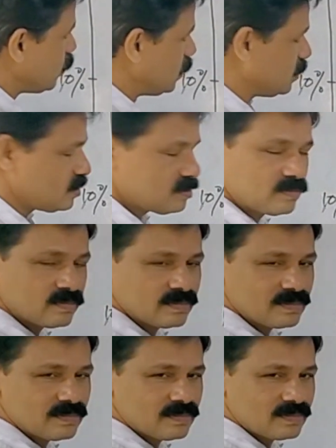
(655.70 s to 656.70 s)
point.
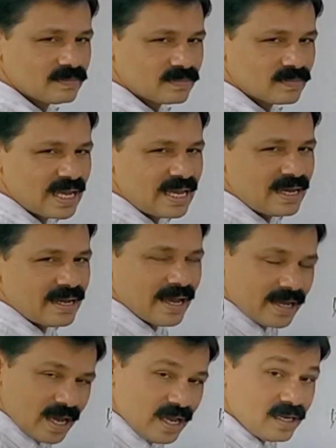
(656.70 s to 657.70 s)

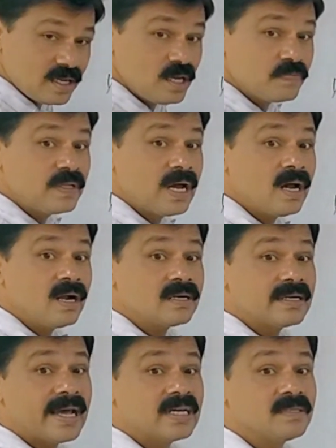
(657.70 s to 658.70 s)
Again, if the
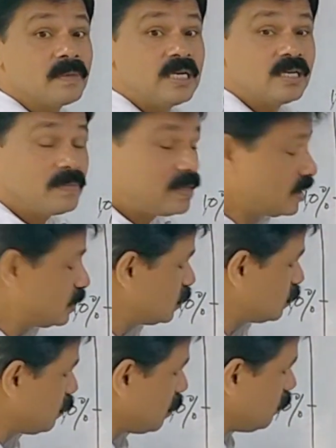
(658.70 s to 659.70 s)
taxable income
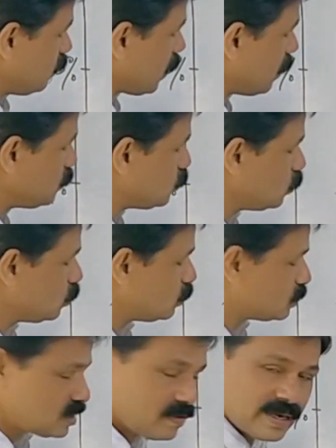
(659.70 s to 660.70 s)
increases from 5 to
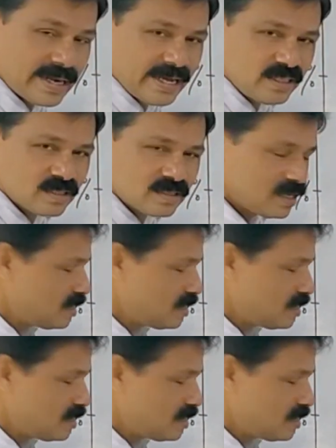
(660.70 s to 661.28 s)
7 lakhs,